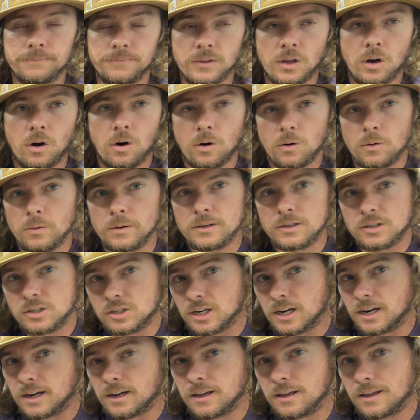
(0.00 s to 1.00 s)
always
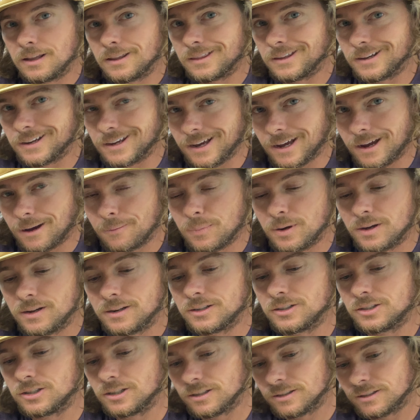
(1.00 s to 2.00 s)
check the gap
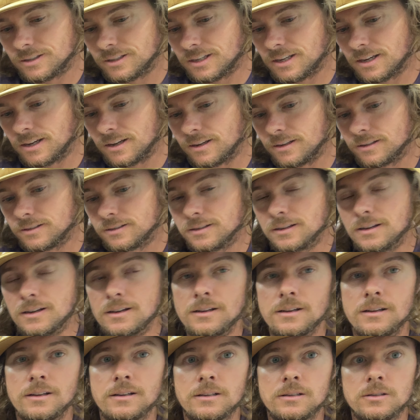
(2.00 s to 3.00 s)
just in case
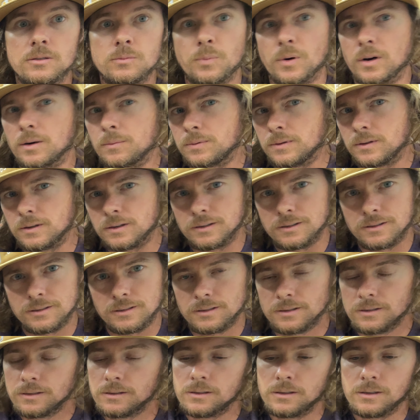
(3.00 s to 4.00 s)
spark
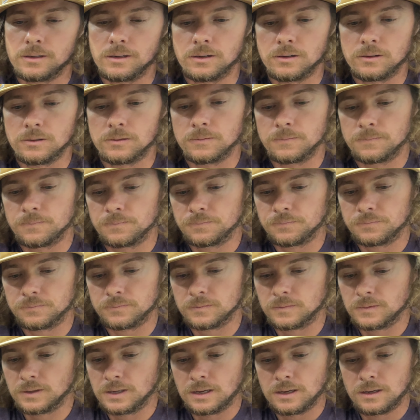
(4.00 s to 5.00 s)
plugs, you know,
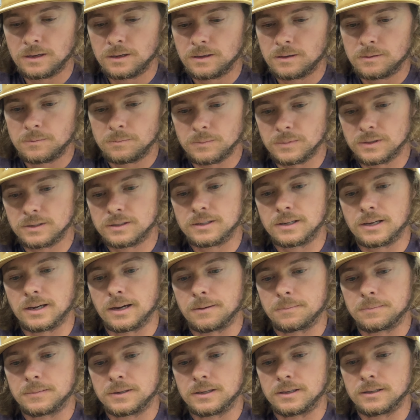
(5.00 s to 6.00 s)

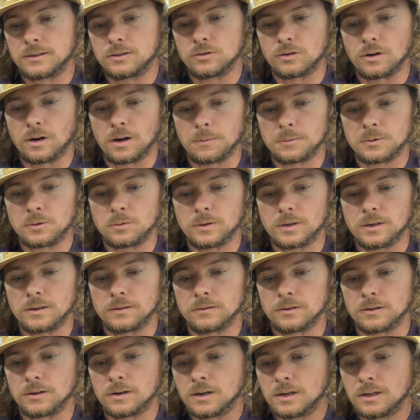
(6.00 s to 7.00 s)
misgapped, get dropped,
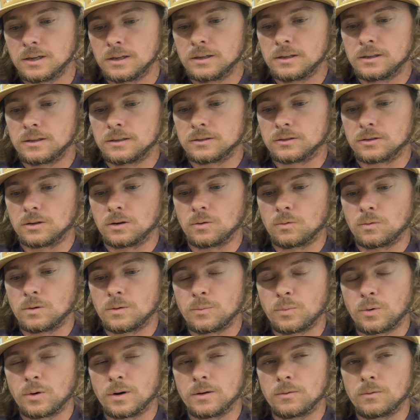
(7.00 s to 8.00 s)
whatever. So
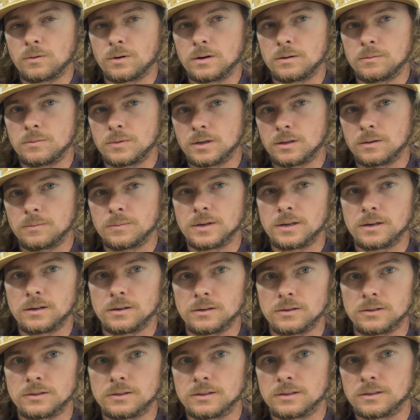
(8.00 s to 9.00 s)
1.1
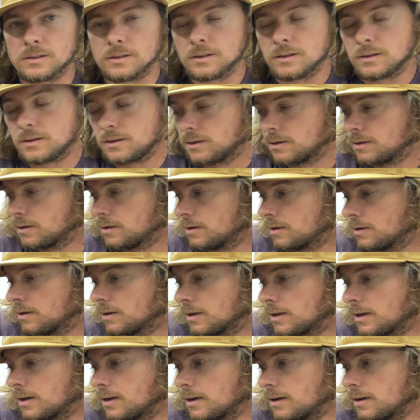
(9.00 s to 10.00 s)
millimeters
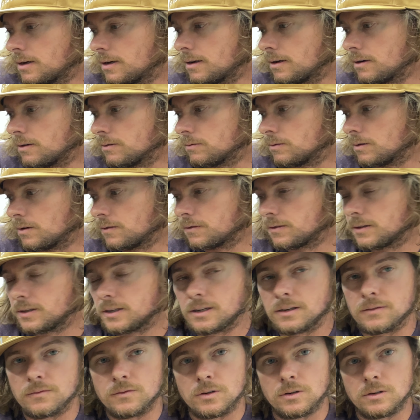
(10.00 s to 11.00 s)
roughly
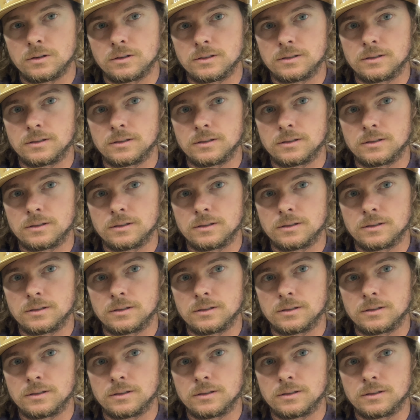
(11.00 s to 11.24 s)
converts